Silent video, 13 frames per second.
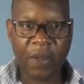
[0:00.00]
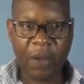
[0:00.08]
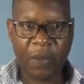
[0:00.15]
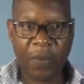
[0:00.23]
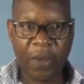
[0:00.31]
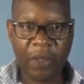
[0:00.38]

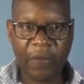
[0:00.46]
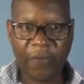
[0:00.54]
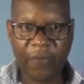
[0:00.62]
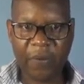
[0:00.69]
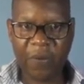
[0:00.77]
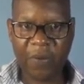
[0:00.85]

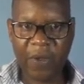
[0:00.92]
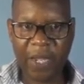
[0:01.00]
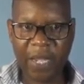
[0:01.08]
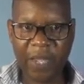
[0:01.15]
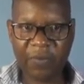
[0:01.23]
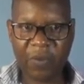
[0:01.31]
if you
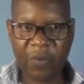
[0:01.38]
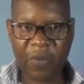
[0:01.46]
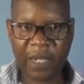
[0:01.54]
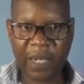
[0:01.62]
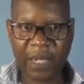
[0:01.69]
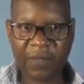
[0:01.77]
have to
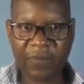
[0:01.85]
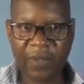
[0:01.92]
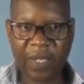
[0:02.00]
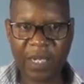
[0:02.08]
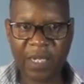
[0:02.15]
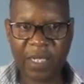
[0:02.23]
make
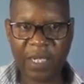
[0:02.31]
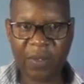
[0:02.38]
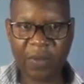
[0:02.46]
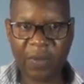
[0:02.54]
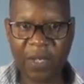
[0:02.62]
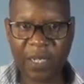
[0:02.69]
classification,
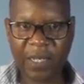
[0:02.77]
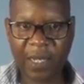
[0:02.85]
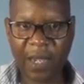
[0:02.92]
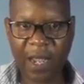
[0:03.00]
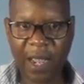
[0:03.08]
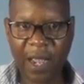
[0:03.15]
the next
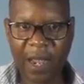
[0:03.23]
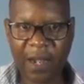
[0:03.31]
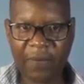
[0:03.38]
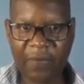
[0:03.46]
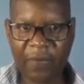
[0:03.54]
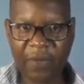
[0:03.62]

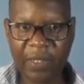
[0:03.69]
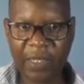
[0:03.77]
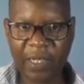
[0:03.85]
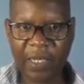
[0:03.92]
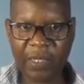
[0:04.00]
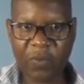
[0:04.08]
car, for
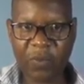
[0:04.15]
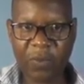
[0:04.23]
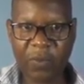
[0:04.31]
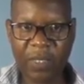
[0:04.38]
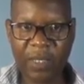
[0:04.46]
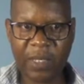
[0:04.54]
instance, will
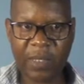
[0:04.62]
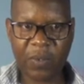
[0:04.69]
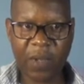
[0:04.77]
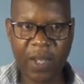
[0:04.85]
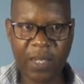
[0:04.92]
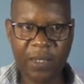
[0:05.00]
be this
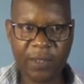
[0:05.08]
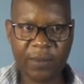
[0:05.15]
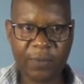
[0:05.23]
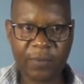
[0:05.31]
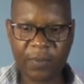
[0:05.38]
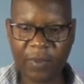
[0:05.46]
one,